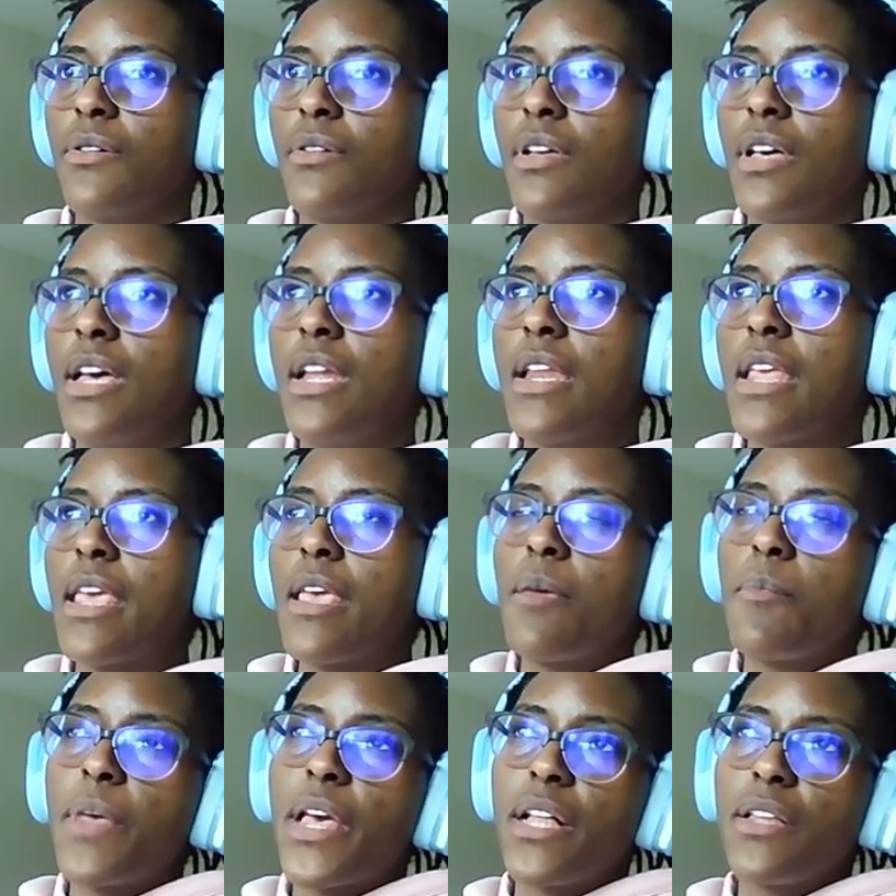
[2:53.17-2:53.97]
an
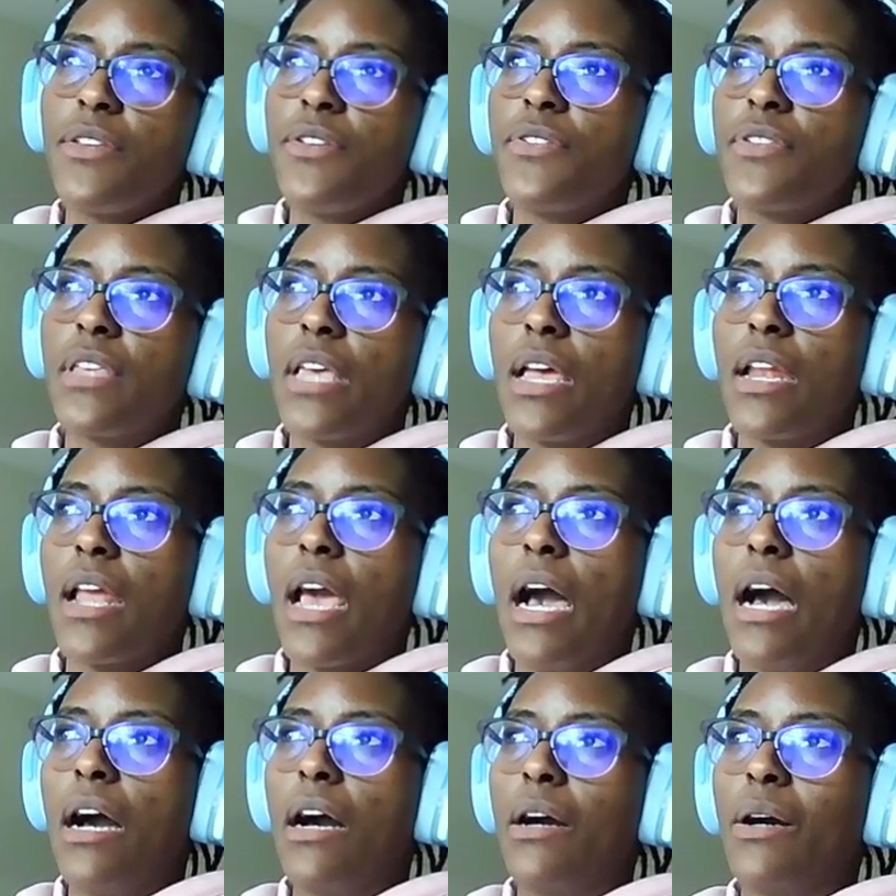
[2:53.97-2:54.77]
email you sent
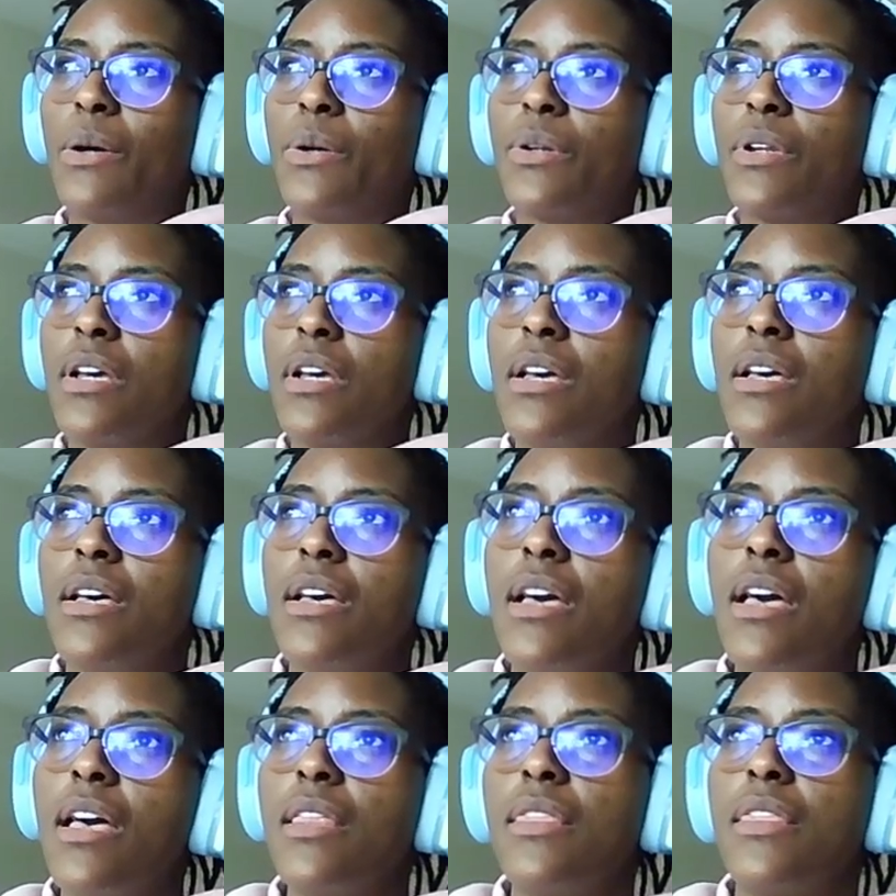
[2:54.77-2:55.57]
out,
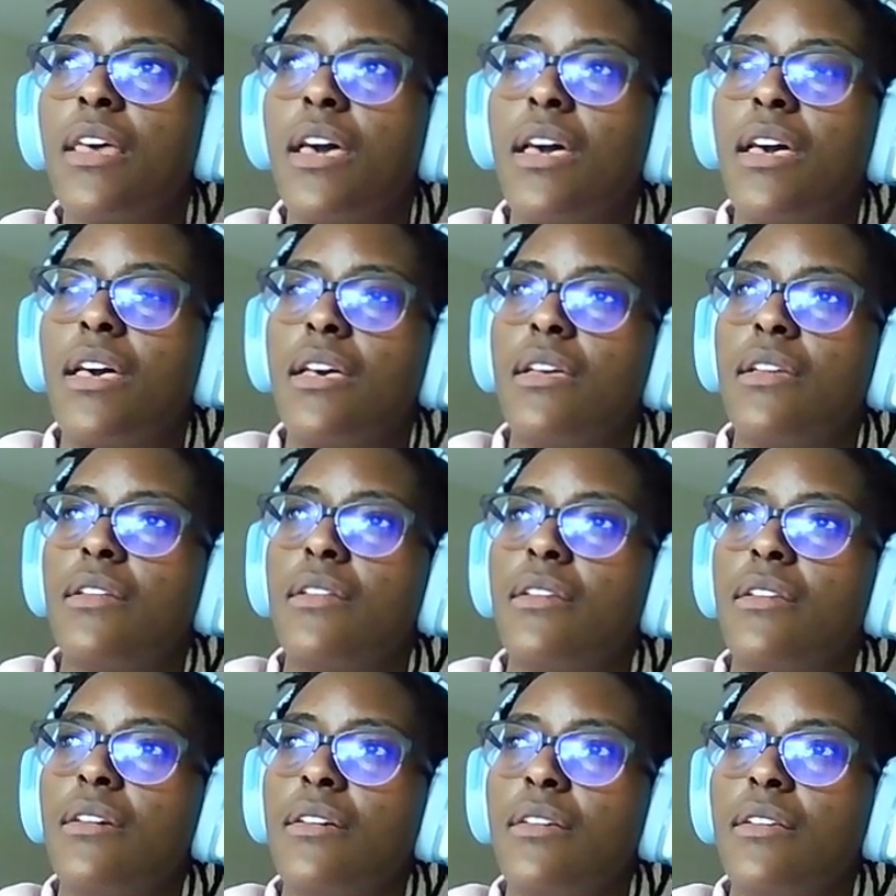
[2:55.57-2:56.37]
and
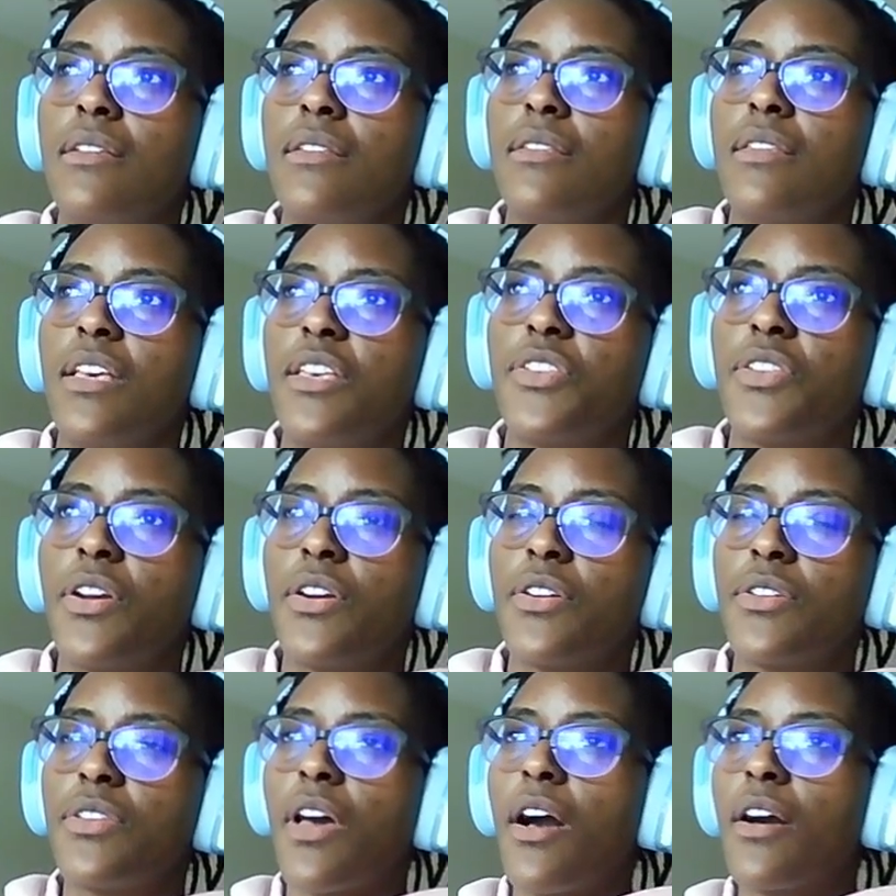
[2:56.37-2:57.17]
then they
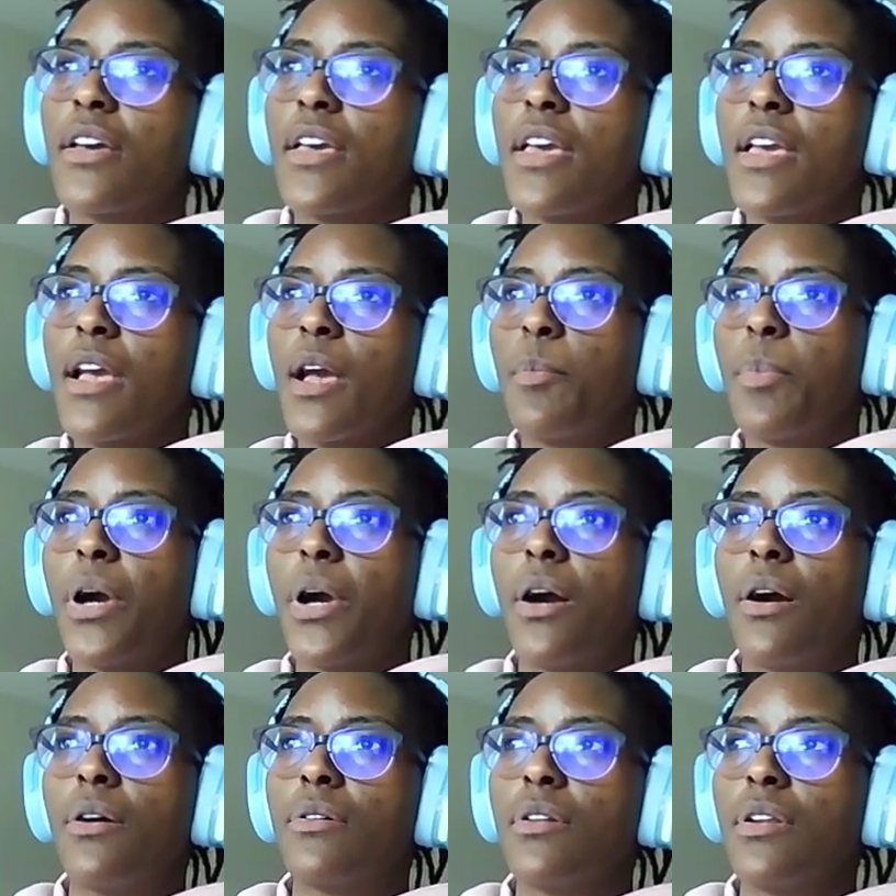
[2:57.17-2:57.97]
start talking
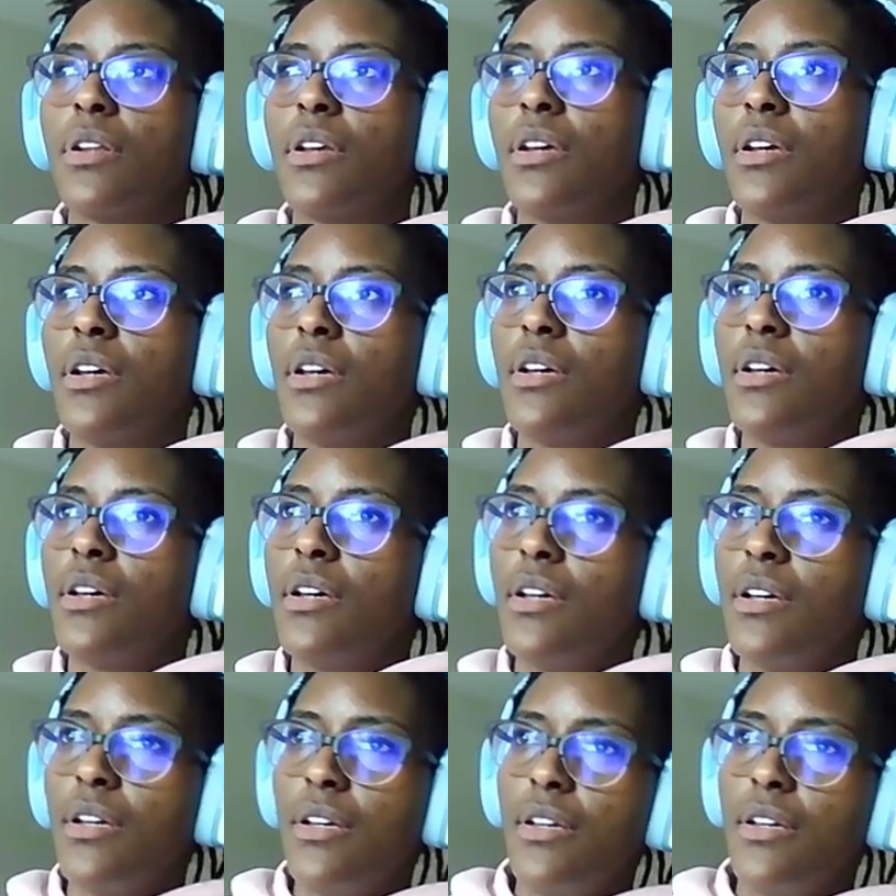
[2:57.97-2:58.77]
about
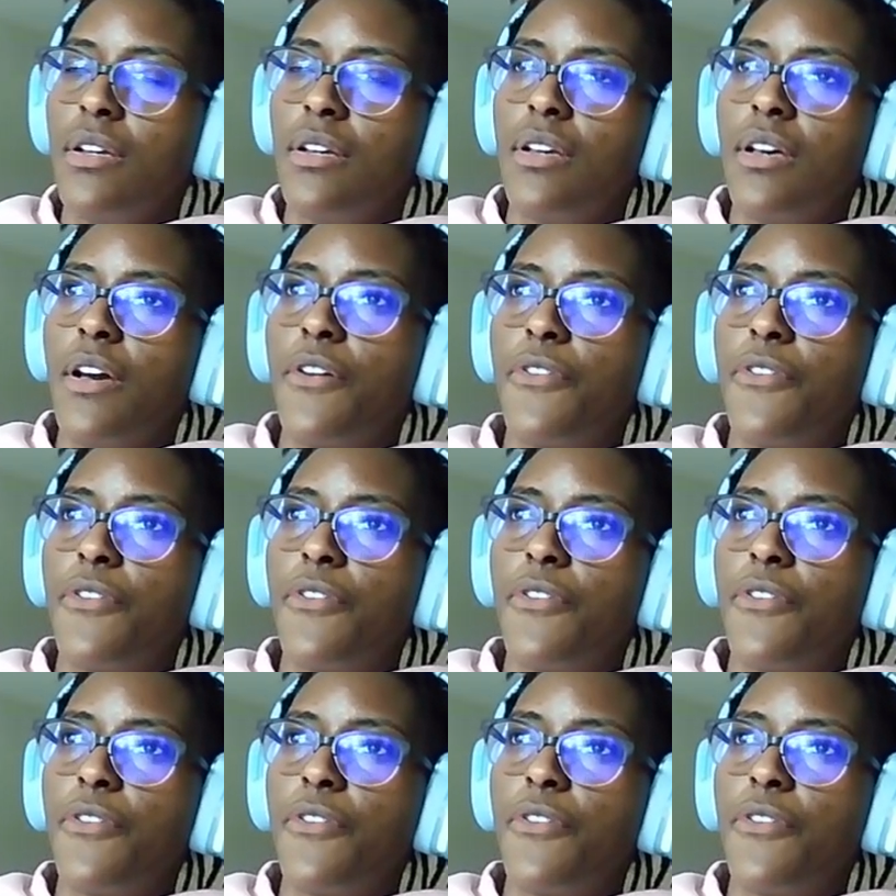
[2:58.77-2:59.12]
a